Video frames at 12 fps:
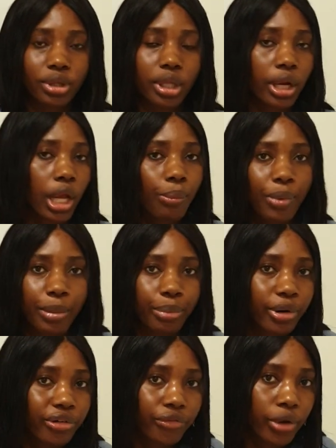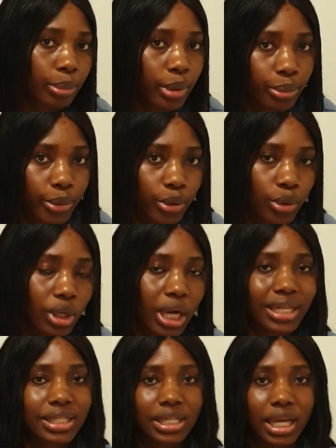3 people, 4 people
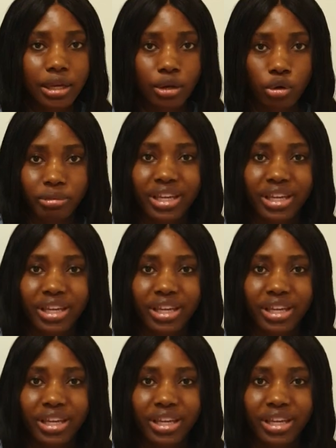can stay in the room.